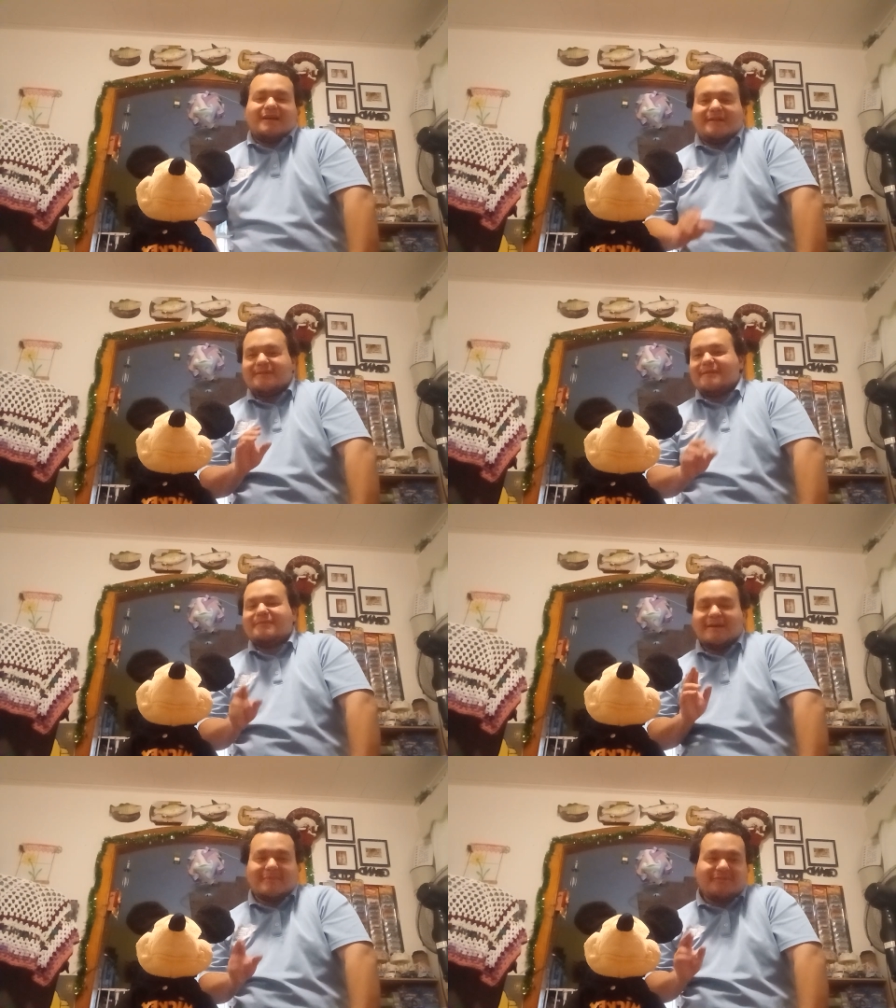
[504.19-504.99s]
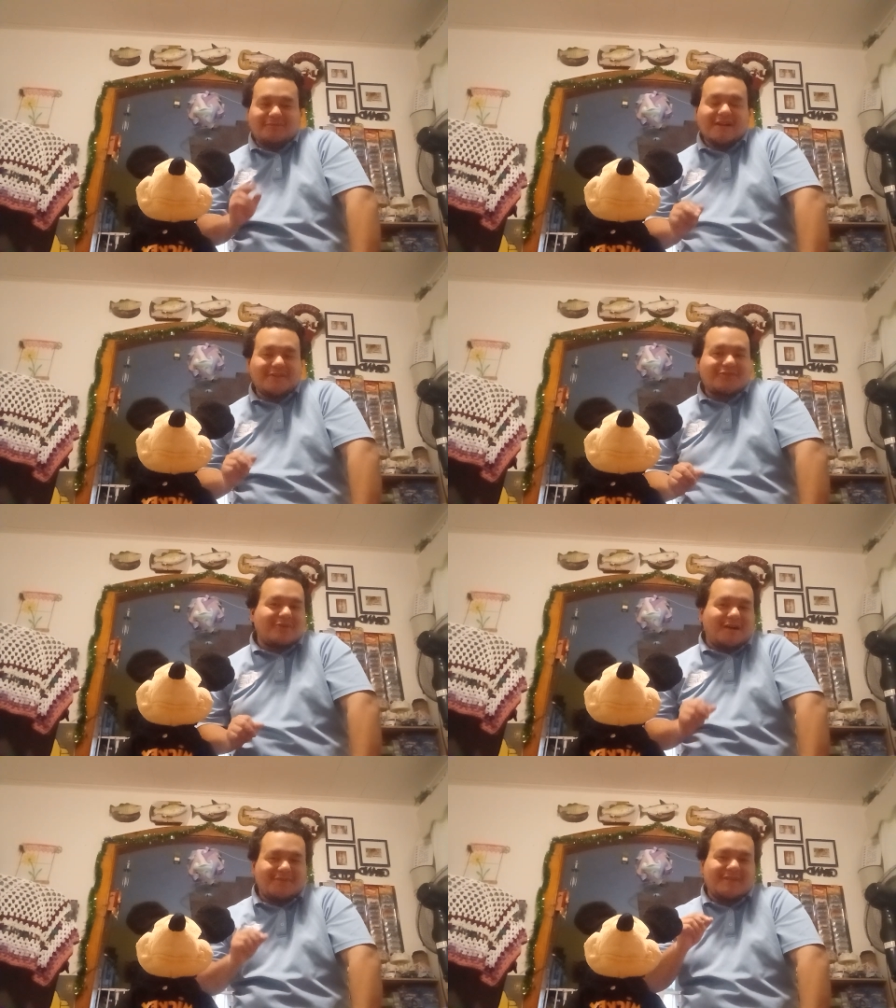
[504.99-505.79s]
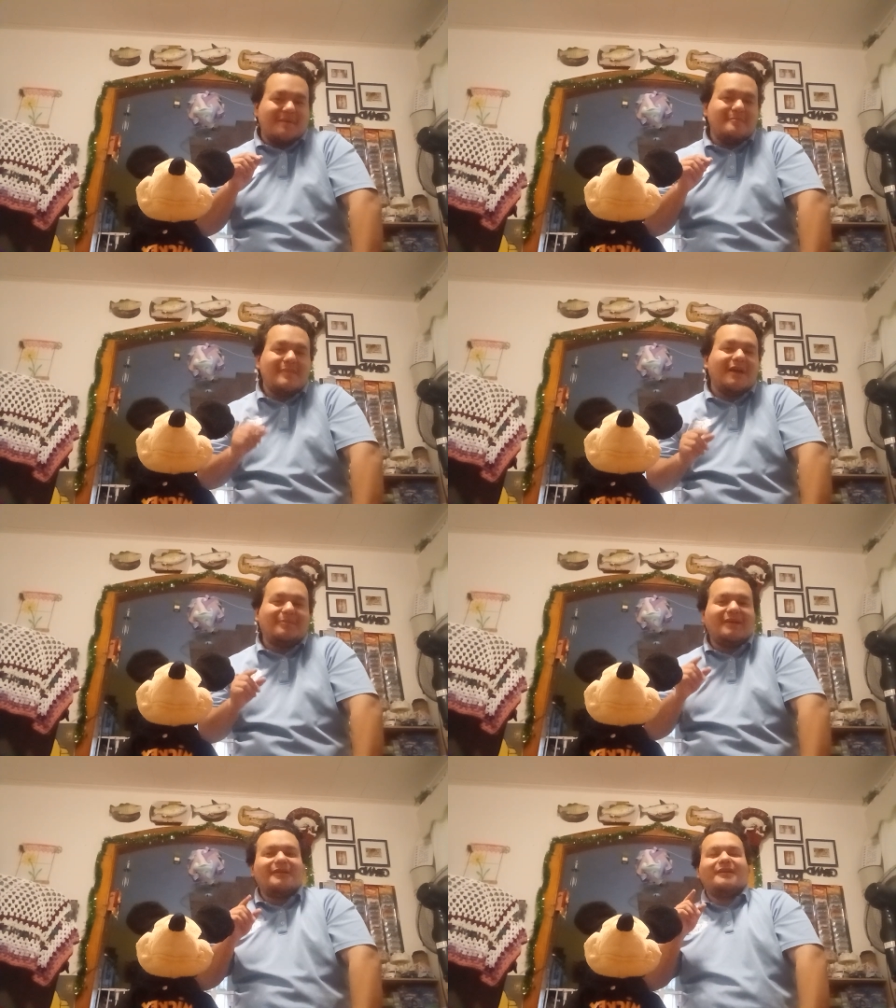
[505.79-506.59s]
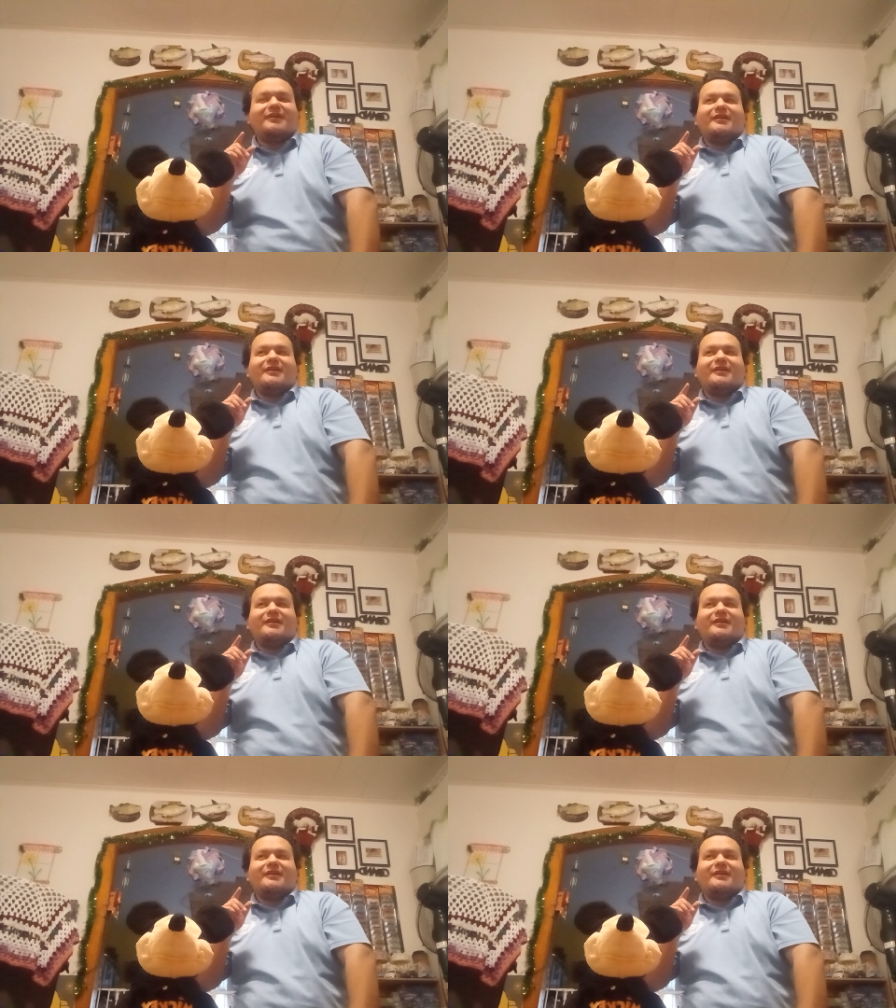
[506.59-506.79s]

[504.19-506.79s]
I have my fingers crossed that maybe